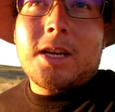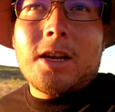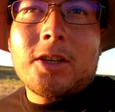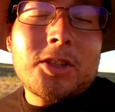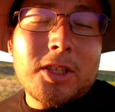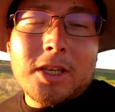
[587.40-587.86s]

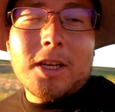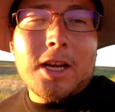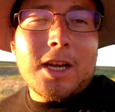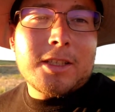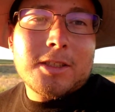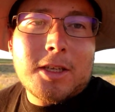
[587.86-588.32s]
I,
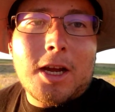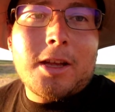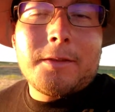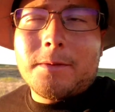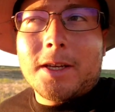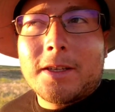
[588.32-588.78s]
I just
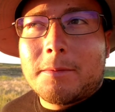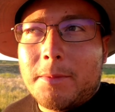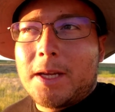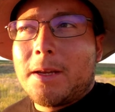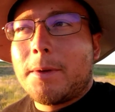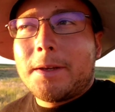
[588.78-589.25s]
kind of like
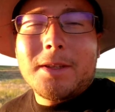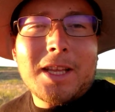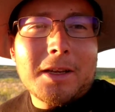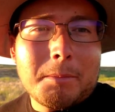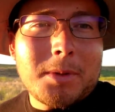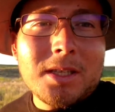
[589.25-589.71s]
maybe
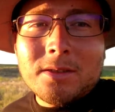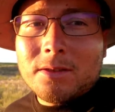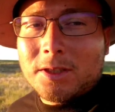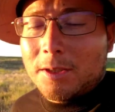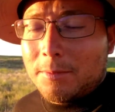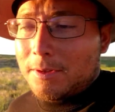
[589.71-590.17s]
like missed
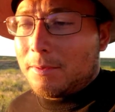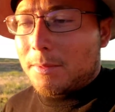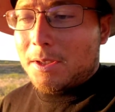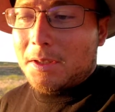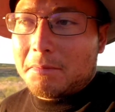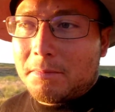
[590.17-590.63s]
or something
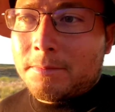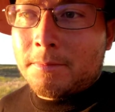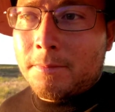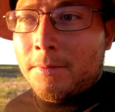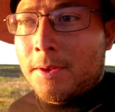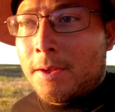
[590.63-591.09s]
but
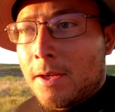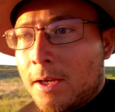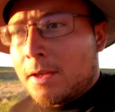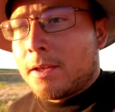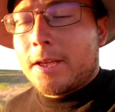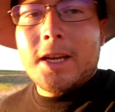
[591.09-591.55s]

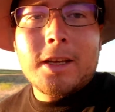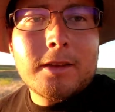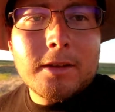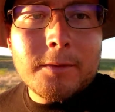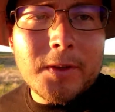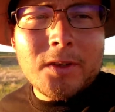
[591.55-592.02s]
yeah
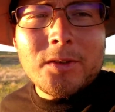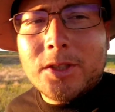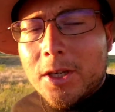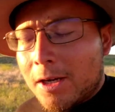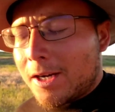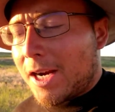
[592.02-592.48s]
the fifth
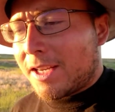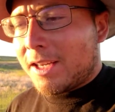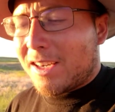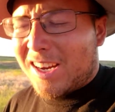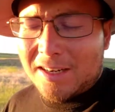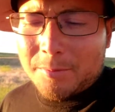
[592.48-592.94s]
shot I
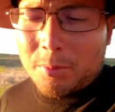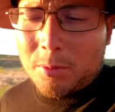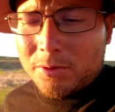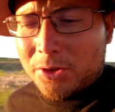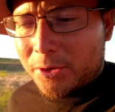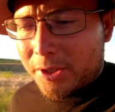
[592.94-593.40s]
did kind of
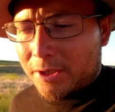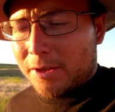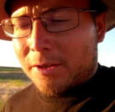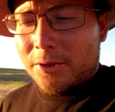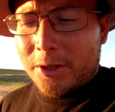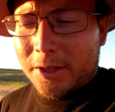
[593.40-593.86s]
pull the tr
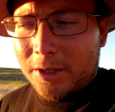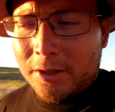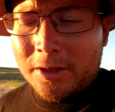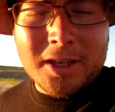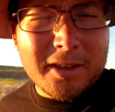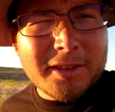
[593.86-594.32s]

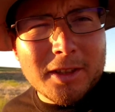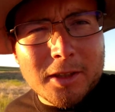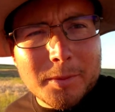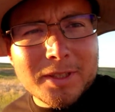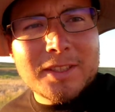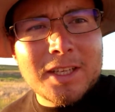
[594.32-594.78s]
trigger it was a
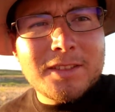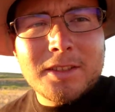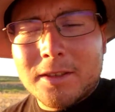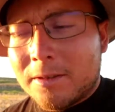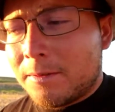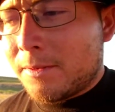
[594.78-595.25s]
little bit
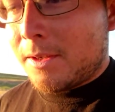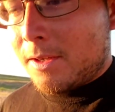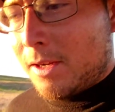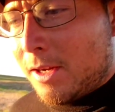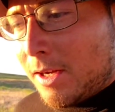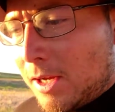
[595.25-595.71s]
sensitive
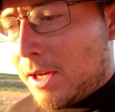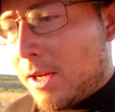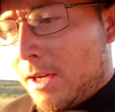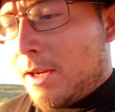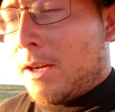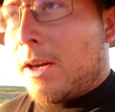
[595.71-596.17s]

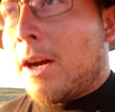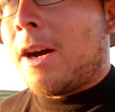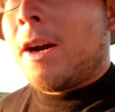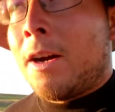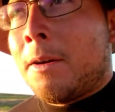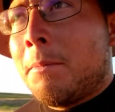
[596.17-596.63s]

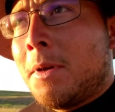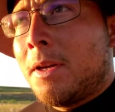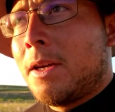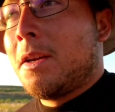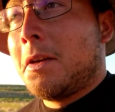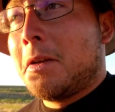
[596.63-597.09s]
um,
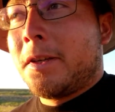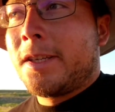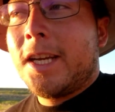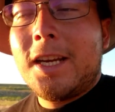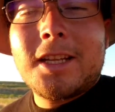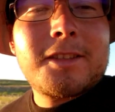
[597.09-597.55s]

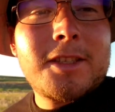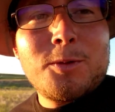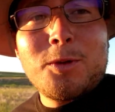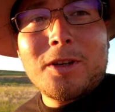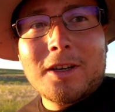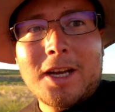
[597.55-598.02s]
yeah let's see
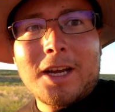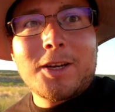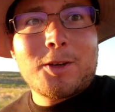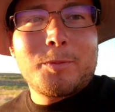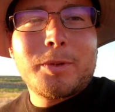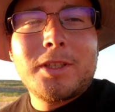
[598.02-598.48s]
what kind
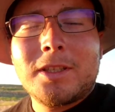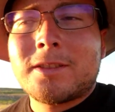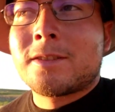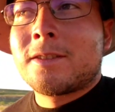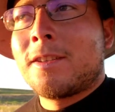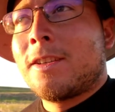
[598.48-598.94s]
of group it
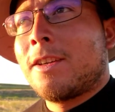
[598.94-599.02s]
is